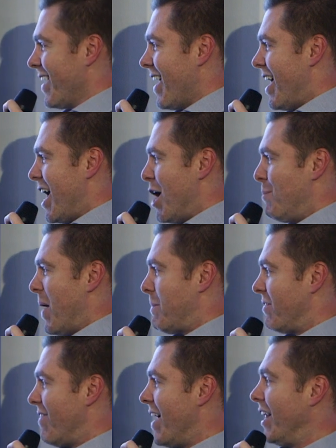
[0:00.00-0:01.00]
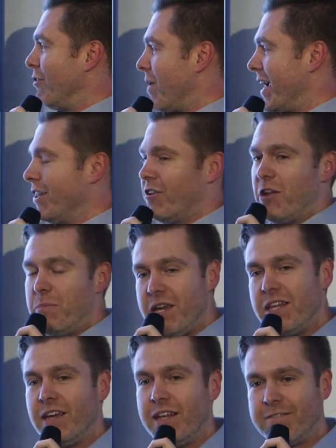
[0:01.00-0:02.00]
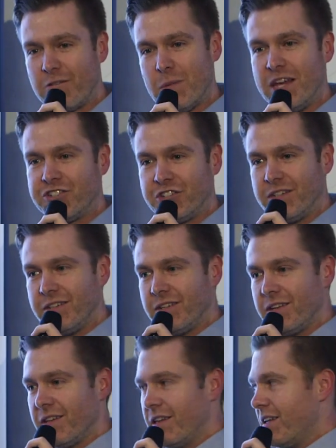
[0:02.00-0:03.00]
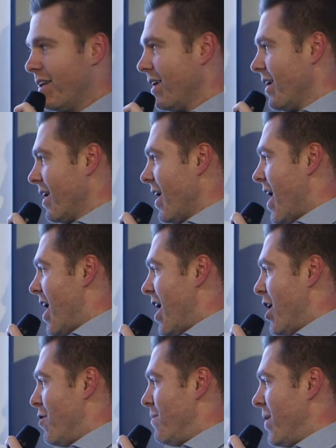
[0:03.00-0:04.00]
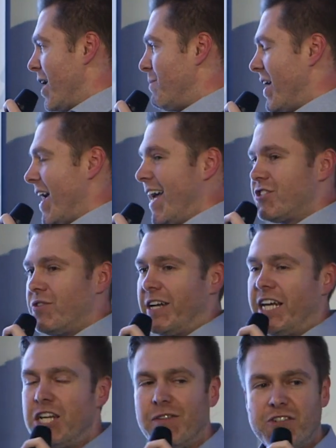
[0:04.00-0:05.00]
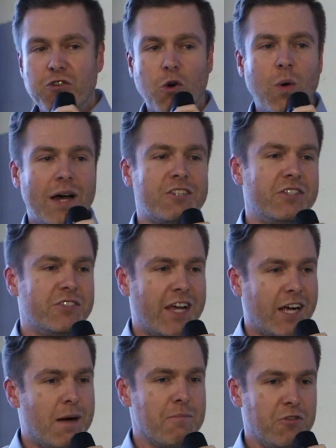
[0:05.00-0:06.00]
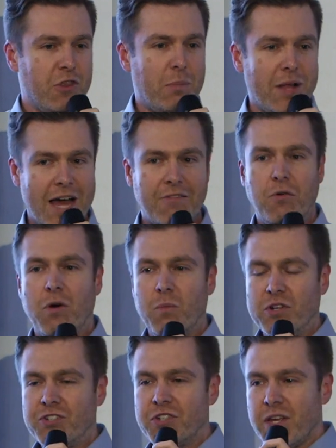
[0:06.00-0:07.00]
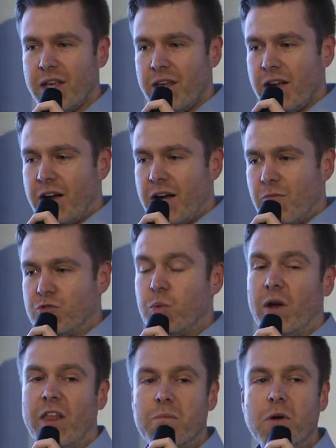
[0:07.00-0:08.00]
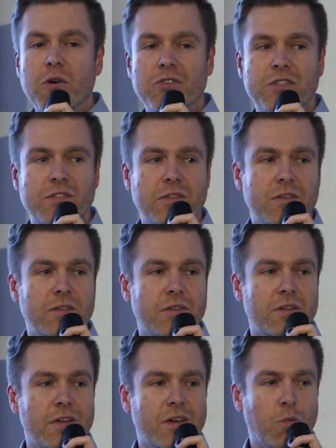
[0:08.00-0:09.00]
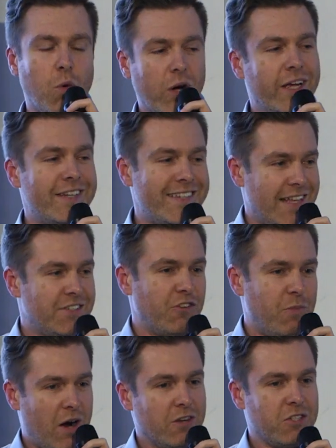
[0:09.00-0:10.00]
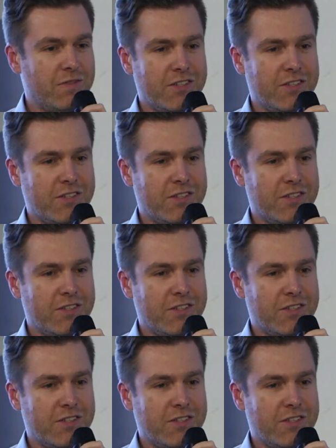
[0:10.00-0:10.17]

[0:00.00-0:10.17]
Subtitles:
By providing regular and immediate information, and by answering individual questions that come through the platform, which was one of the most work-intensive parts of